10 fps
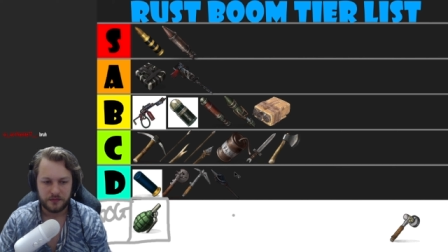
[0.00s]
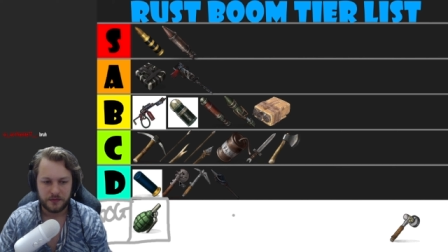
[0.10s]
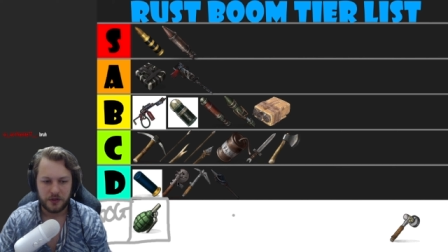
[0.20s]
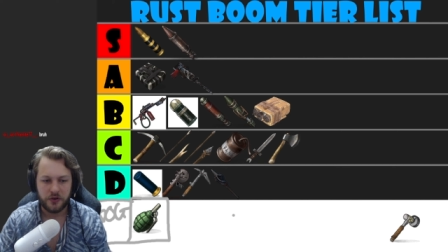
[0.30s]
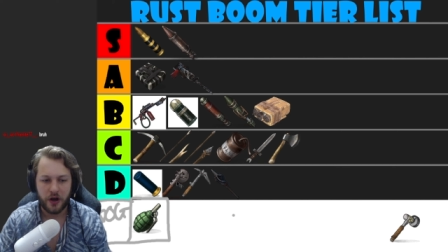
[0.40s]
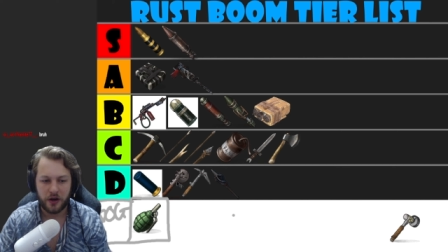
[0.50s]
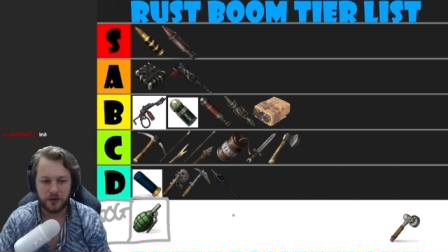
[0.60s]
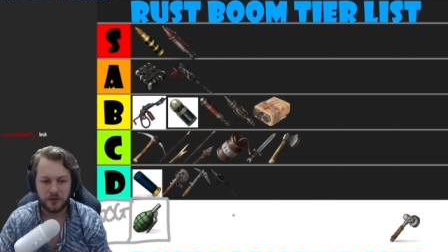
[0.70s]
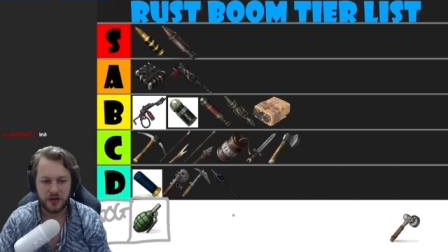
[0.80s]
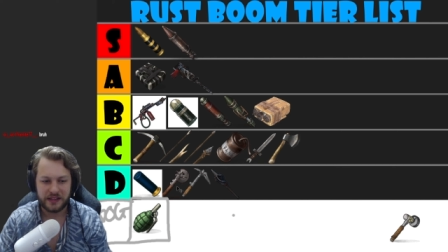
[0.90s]

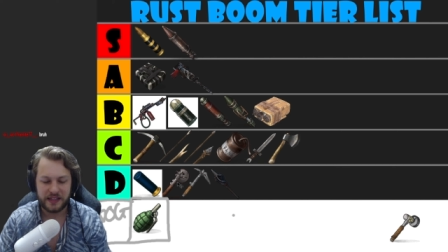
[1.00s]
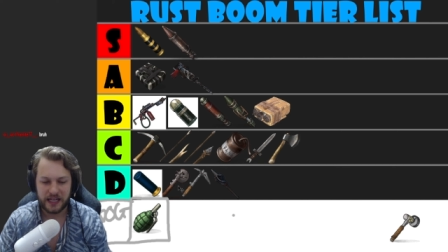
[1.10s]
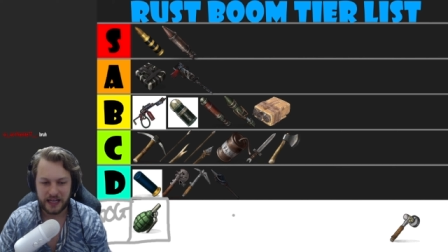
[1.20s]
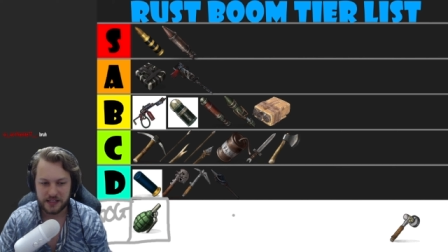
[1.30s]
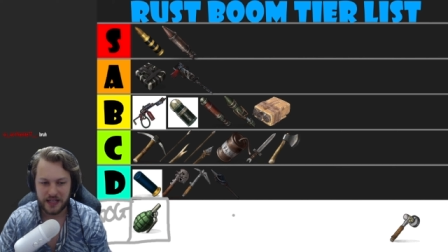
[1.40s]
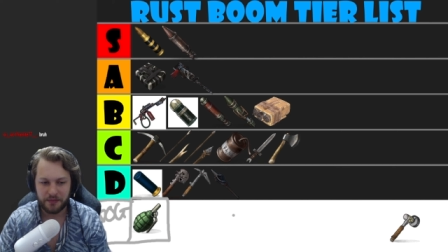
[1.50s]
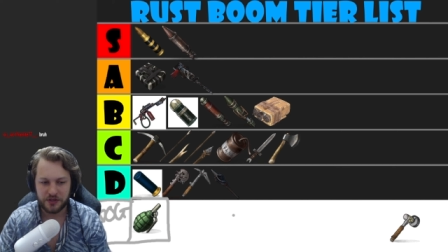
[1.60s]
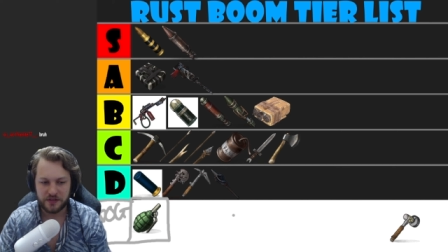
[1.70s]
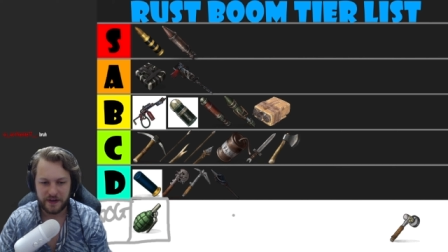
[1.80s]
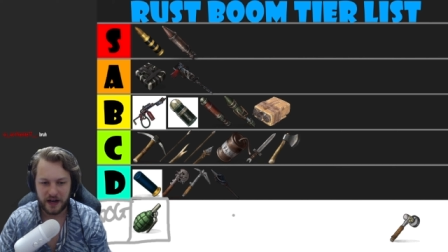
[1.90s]
No, it gets
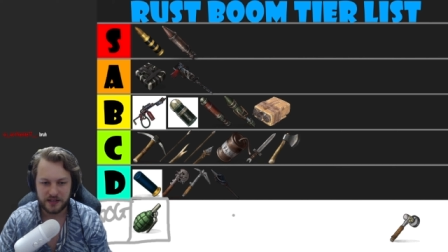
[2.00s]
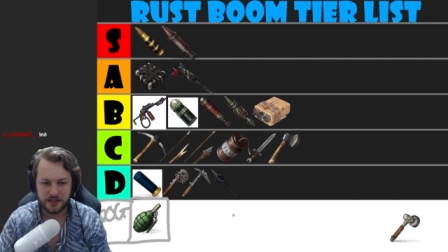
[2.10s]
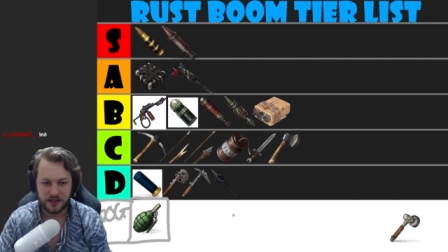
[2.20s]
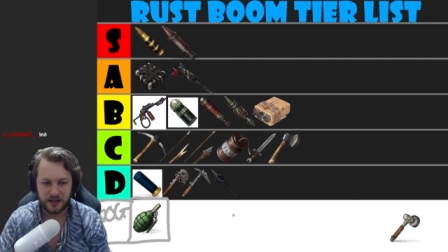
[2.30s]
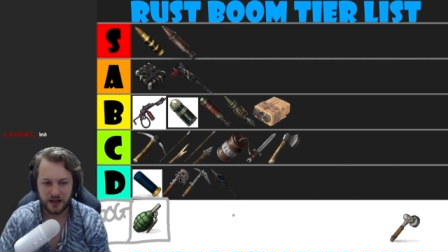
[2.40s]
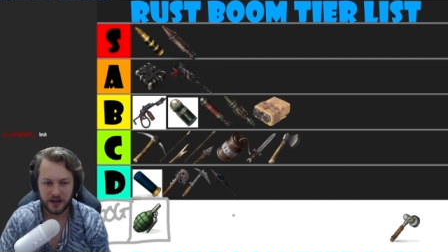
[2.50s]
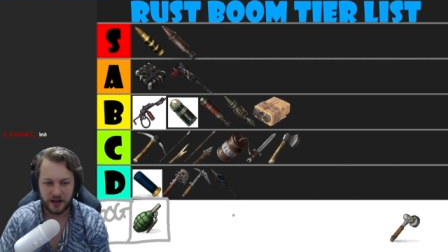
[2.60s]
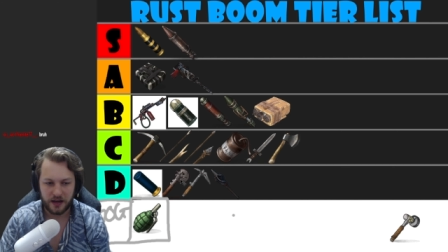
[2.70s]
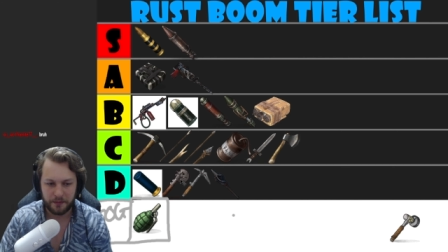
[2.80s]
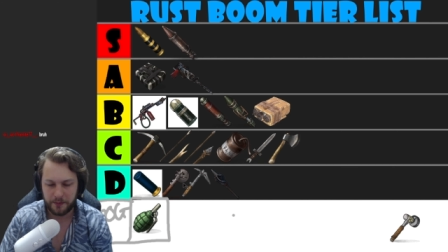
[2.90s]
damaged faster,
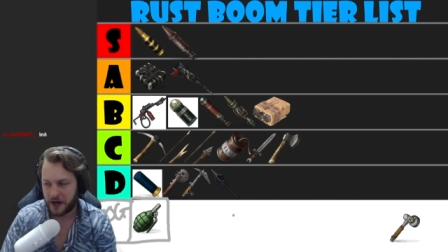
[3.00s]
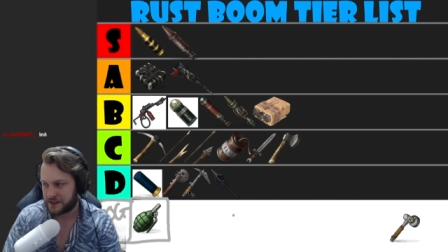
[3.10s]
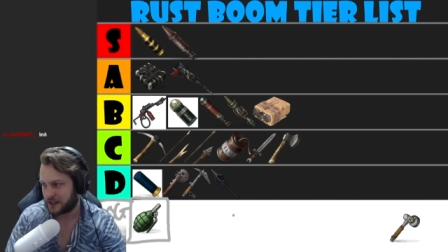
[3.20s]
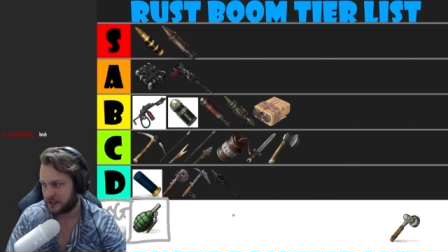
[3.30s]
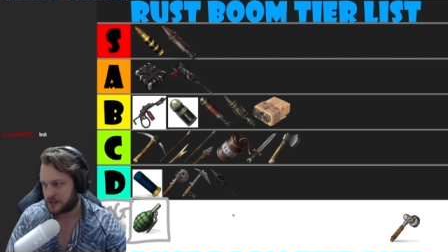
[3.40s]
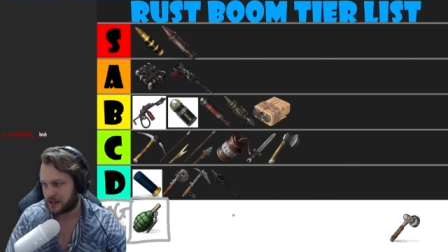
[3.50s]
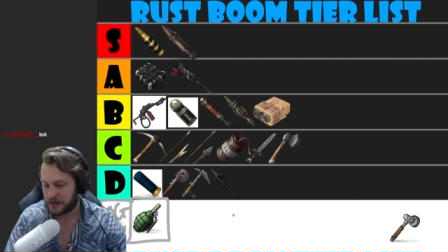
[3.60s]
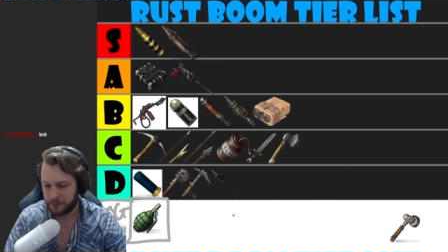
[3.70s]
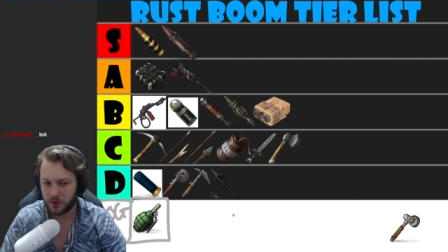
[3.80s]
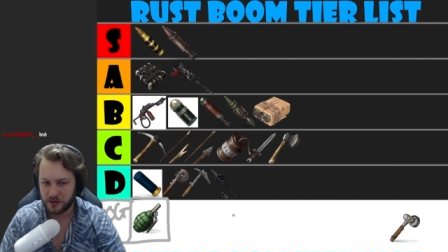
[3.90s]
but I think it does
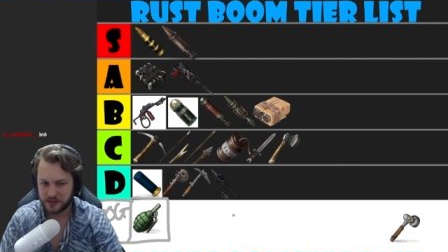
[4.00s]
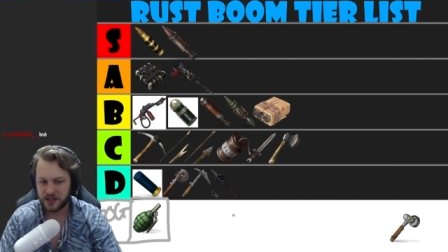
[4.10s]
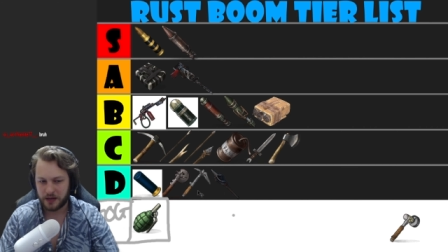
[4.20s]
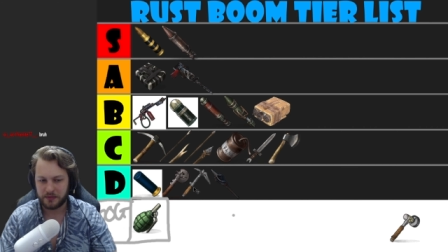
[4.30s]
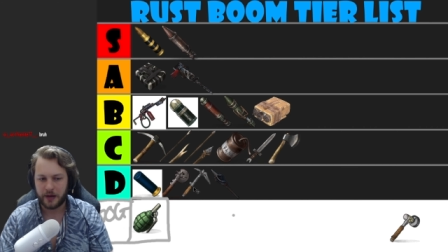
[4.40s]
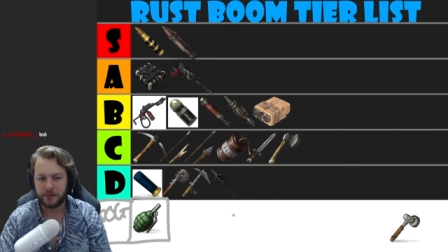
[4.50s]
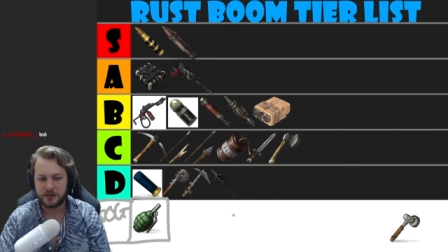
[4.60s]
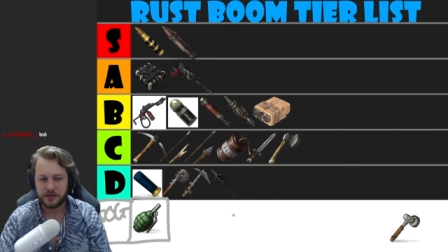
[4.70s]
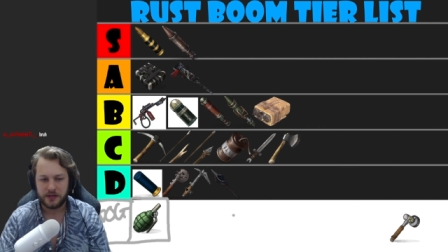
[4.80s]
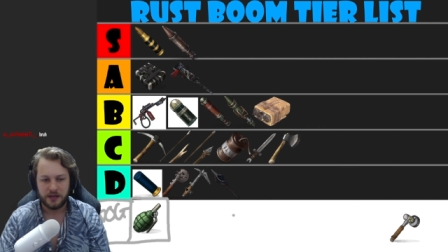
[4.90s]
the same damage.